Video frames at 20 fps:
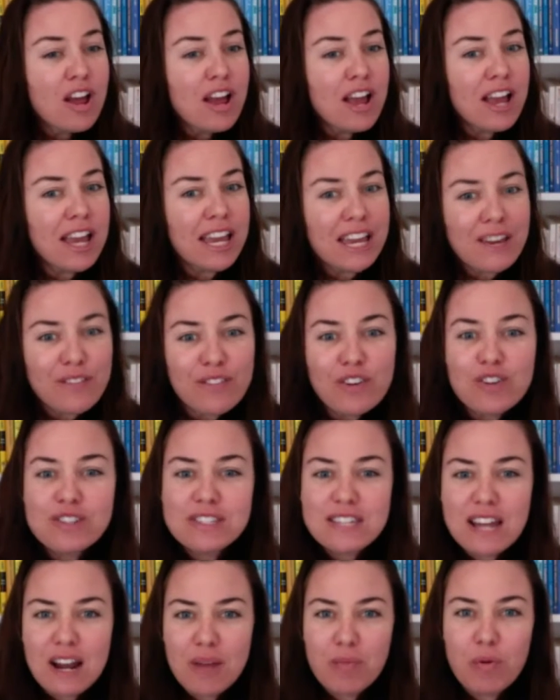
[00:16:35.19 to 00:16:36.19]
if you
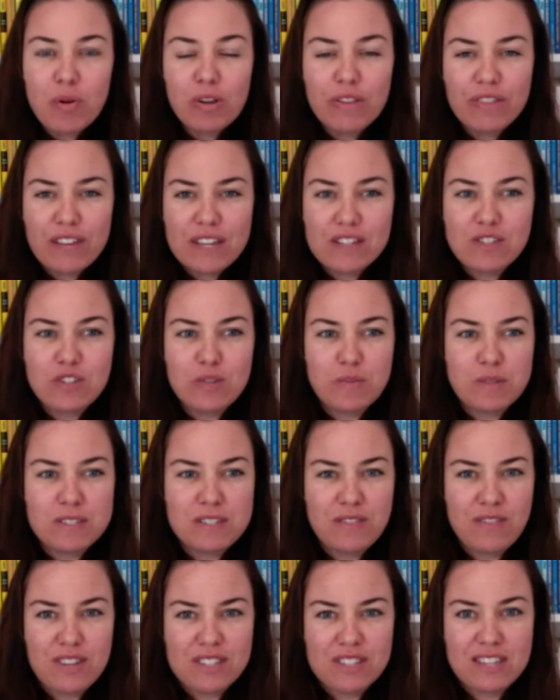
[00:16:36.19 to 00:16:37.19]
set up all of these super
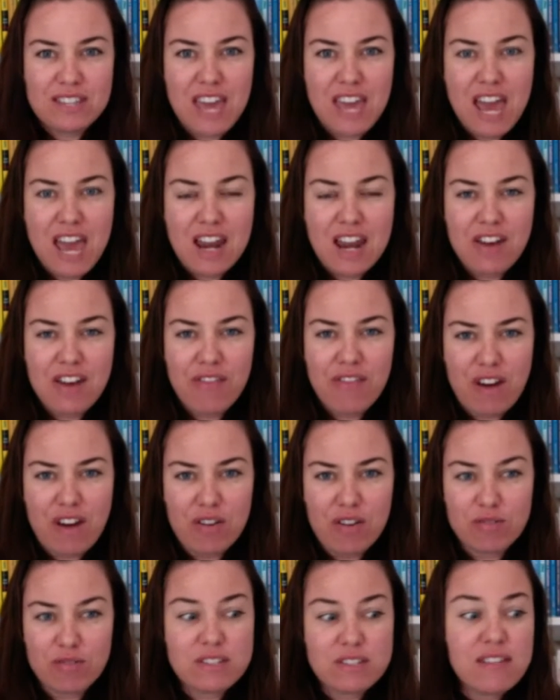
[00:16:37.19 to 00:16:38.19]
sophisticated
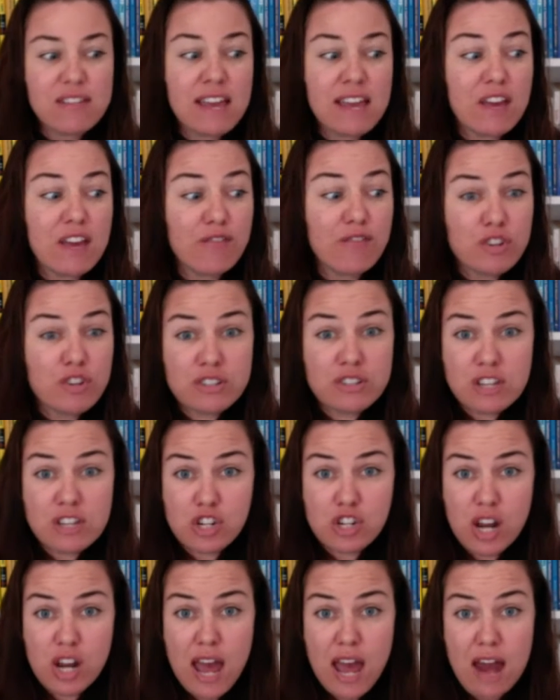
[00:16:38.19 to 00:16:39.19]
funnels and they confuse the
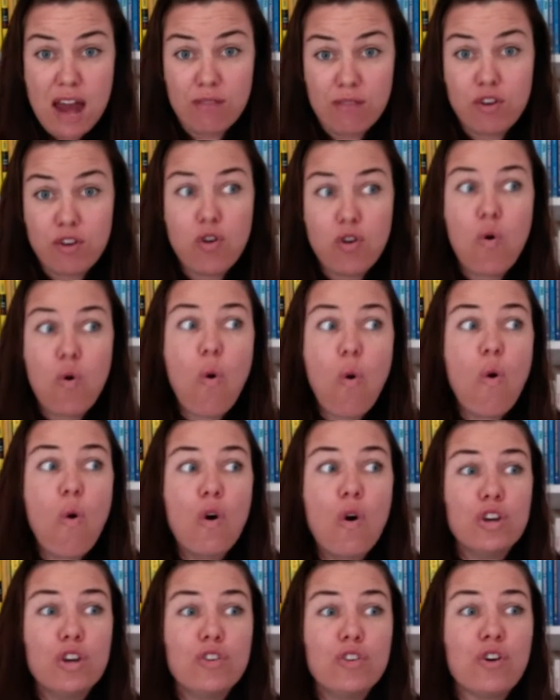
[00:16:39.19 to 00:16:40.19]
shit out of you,
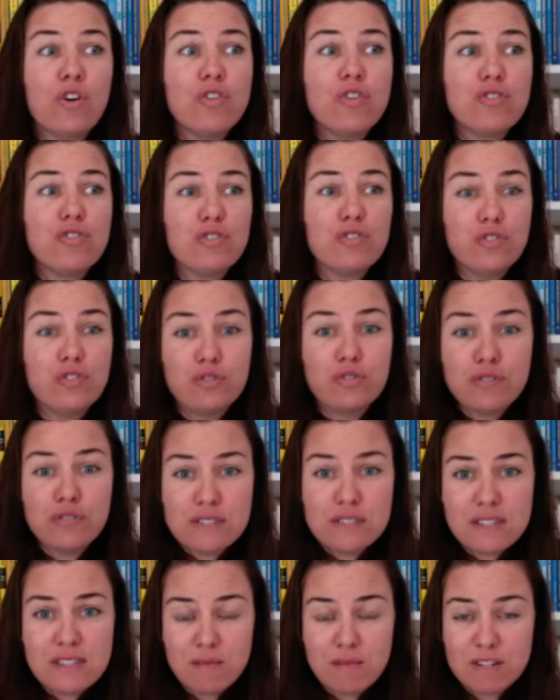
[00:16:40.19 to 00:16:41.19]
or you don't
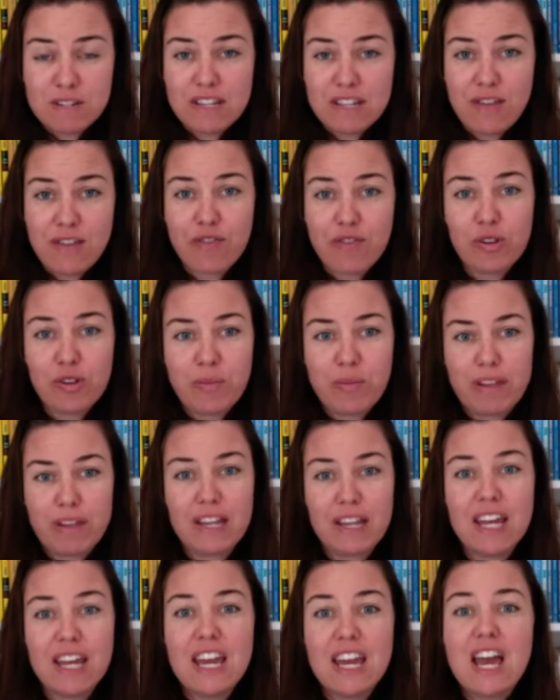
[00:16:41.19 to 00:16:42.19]
use them to their full
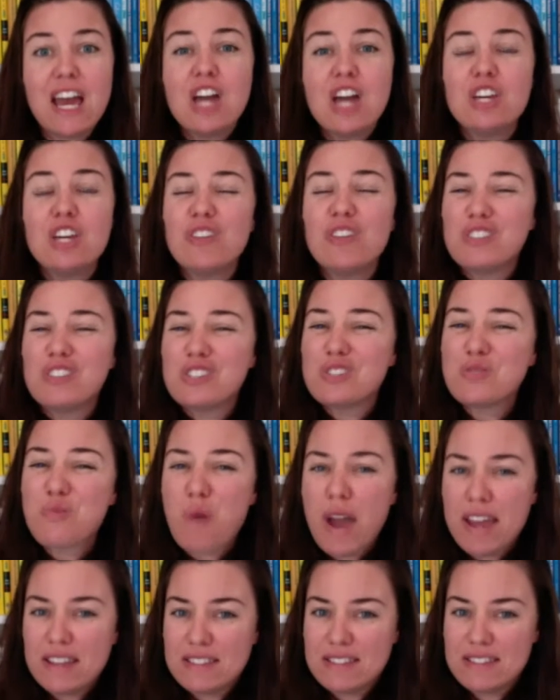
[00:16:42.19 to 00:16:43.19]
ability, you're just
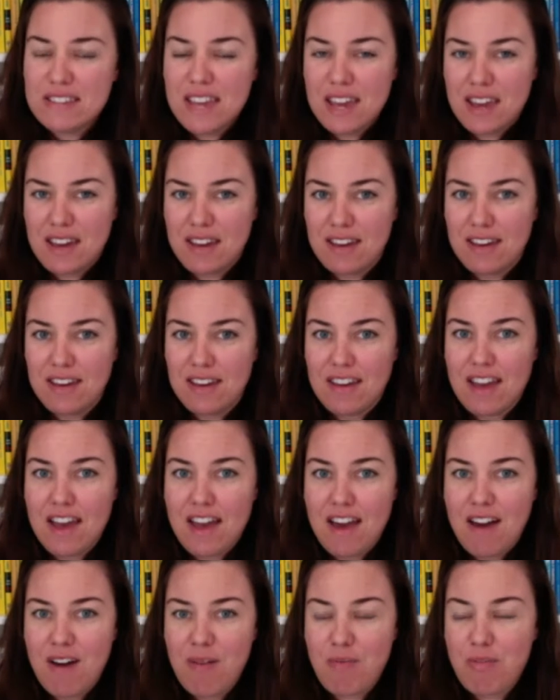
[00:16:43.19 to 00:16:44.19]
wasting
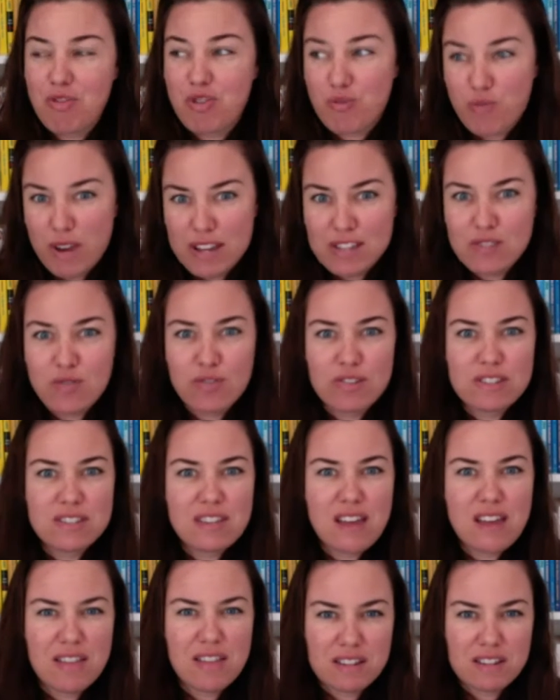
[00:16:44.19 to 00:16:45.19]
the
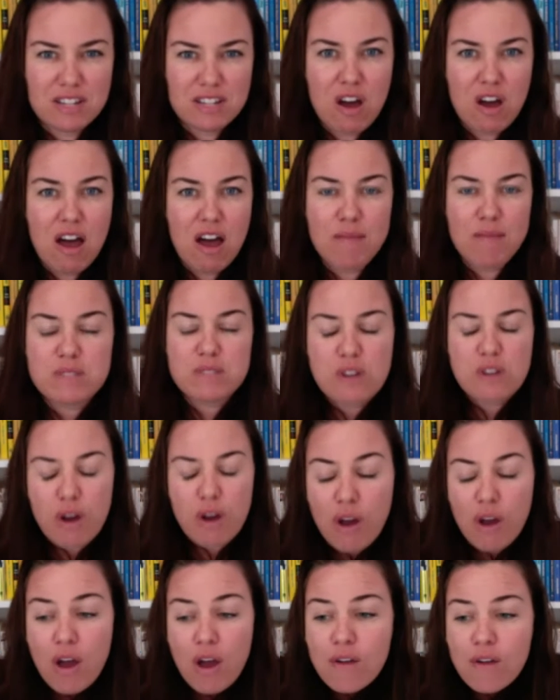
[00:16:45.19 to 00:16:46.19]
resource and the time.
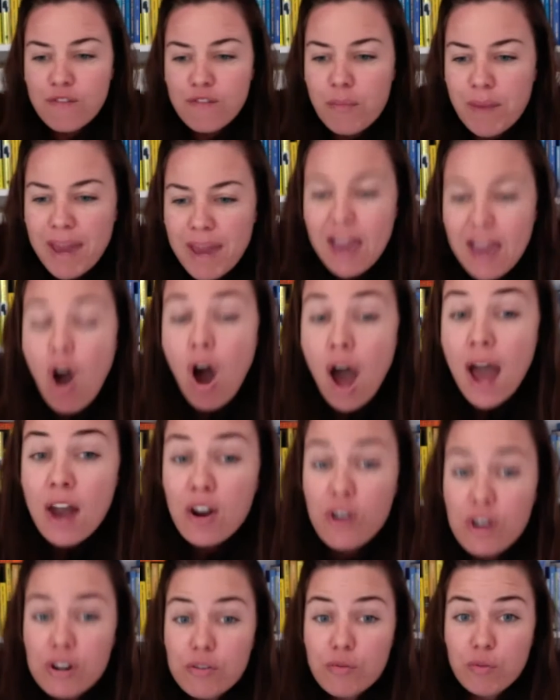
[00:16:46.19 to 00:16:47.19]
So for me, I
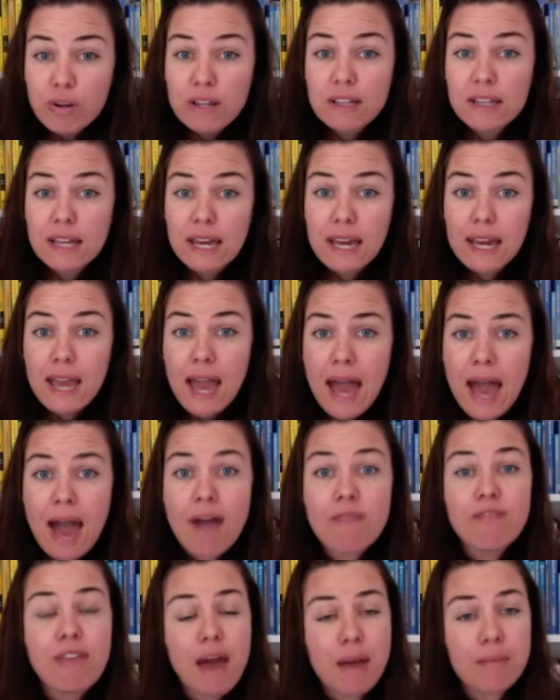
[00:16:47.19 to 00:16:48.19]
don't really
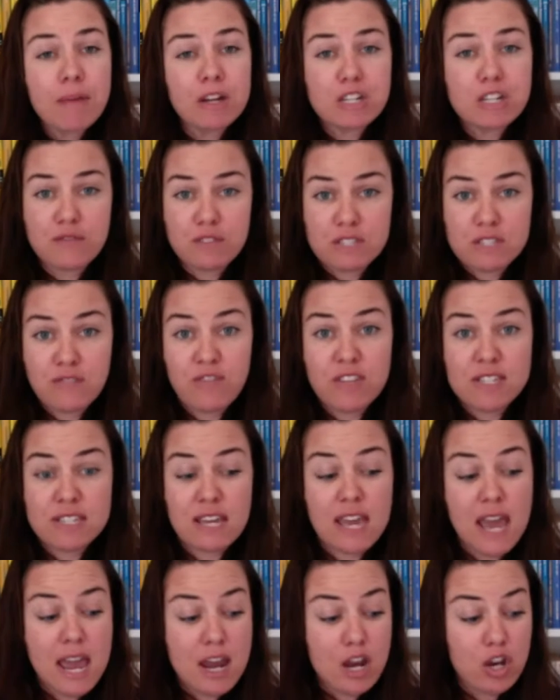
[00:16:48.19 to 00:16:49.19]
have that much of a
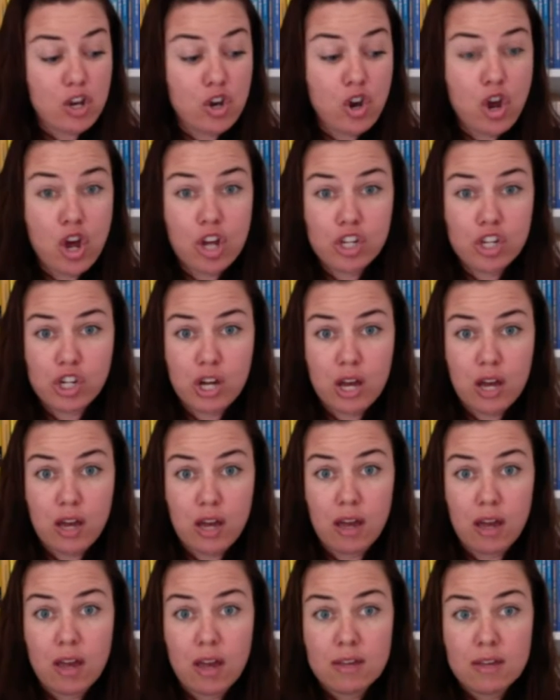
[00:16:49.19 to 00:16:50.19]
sophisticated
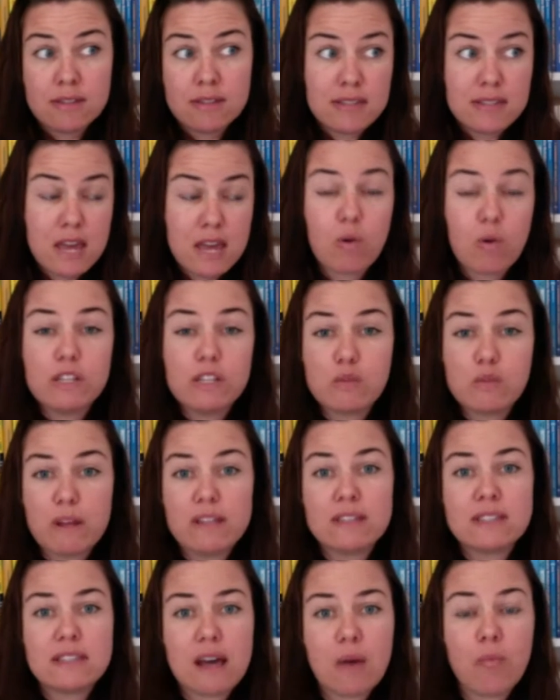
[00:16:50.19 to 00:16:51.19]
nurture sequence
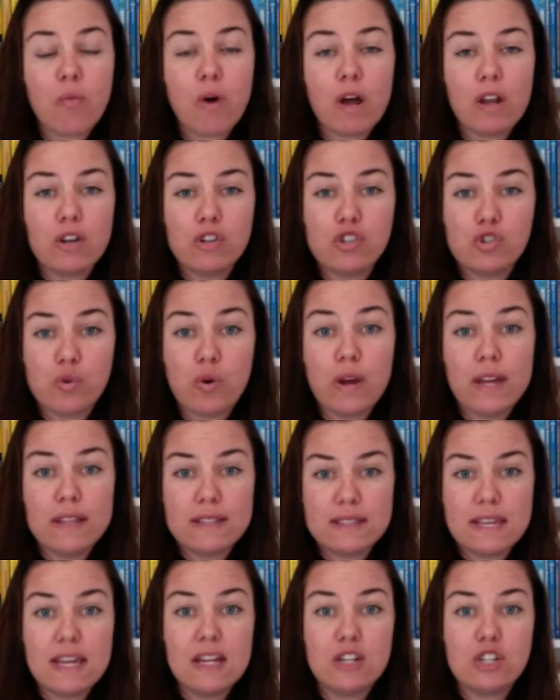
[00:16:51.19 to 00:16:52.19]
when someone
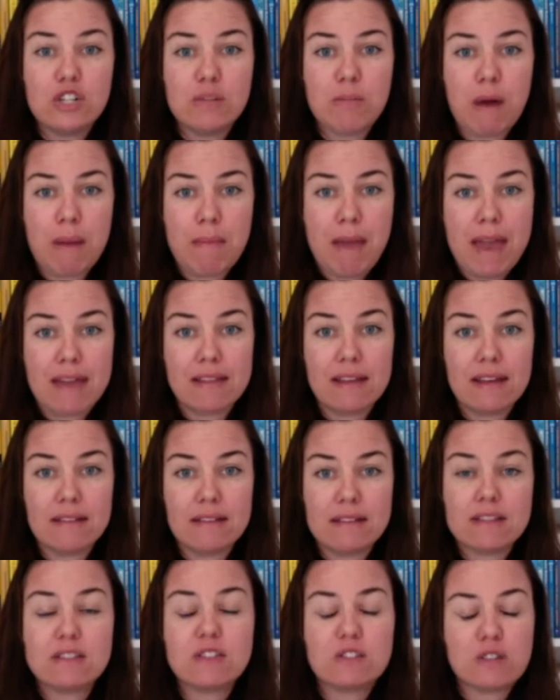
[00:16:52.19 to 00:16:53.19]
joins into my
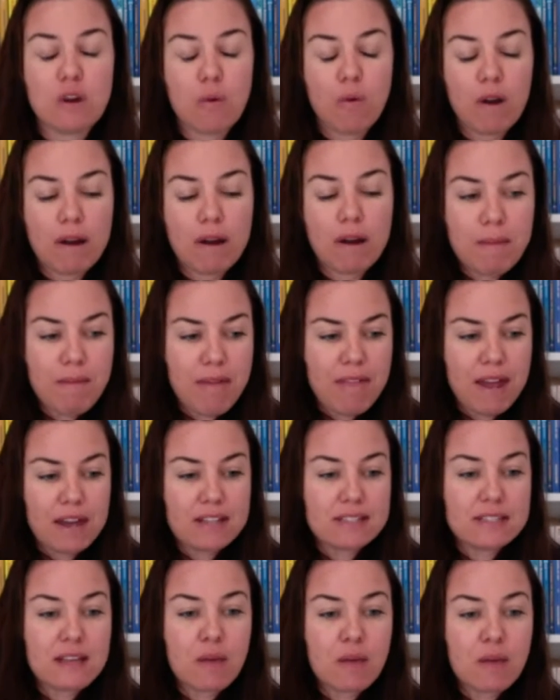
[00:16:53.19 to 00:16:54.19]
mailing list. So what I mean by
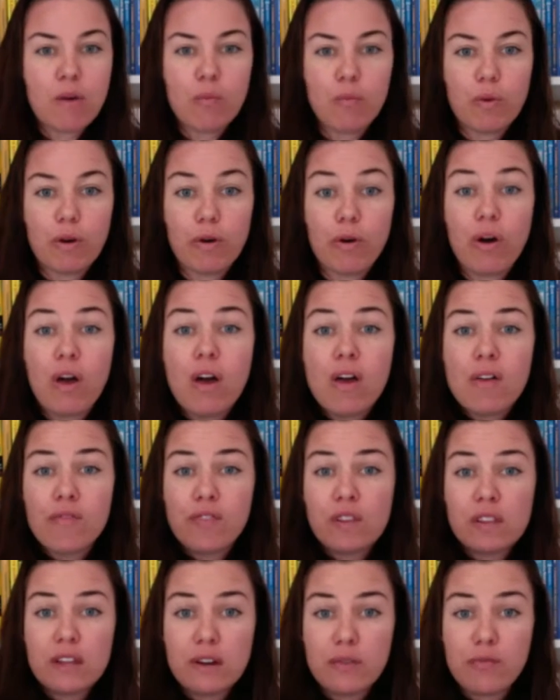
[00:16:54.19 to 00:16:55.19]
that is someone will
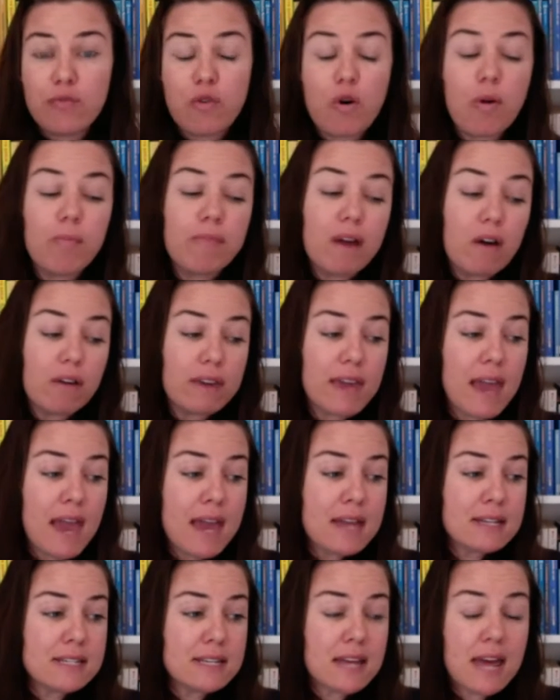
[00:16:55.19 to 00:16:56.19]
fill in a form, they'll
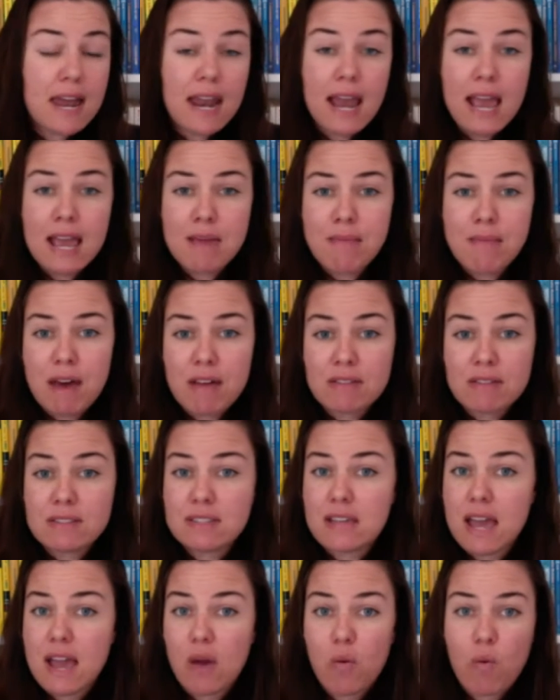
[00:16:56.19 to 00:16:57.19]
get an email
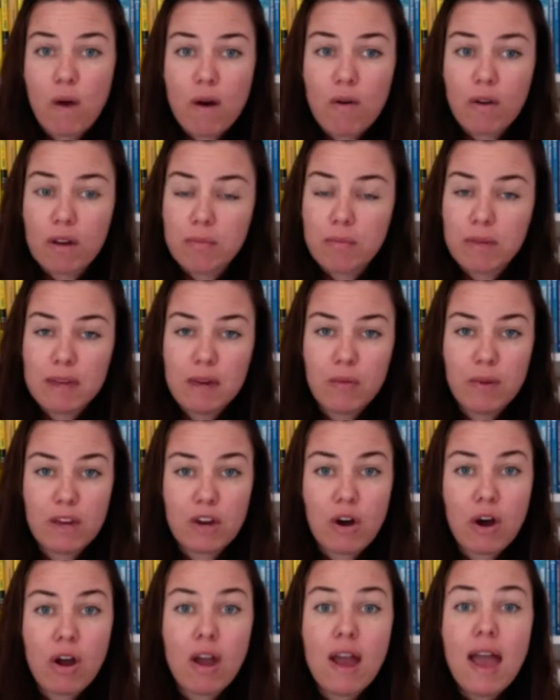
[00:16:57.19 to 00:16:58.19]
saying, welcome, here we
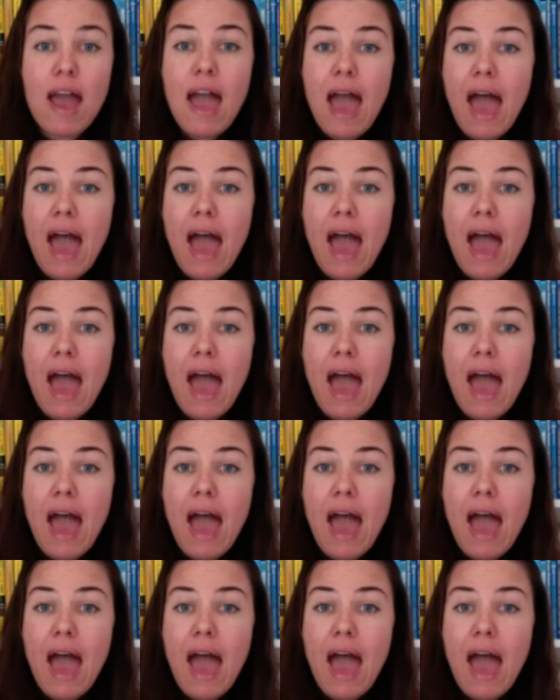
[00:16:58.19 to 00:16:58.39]
go.